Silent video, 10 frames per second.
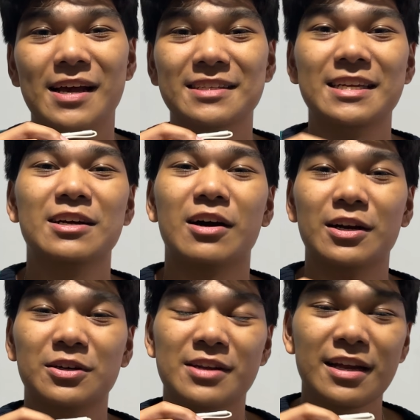SD
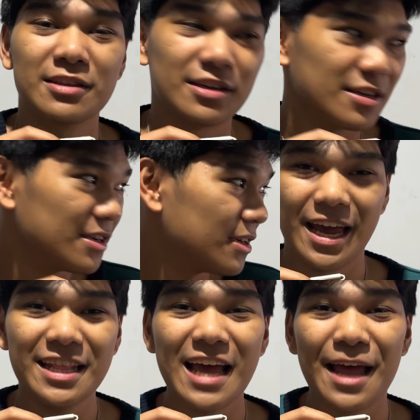card connector.
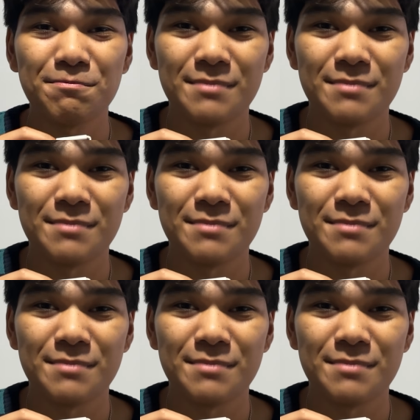It had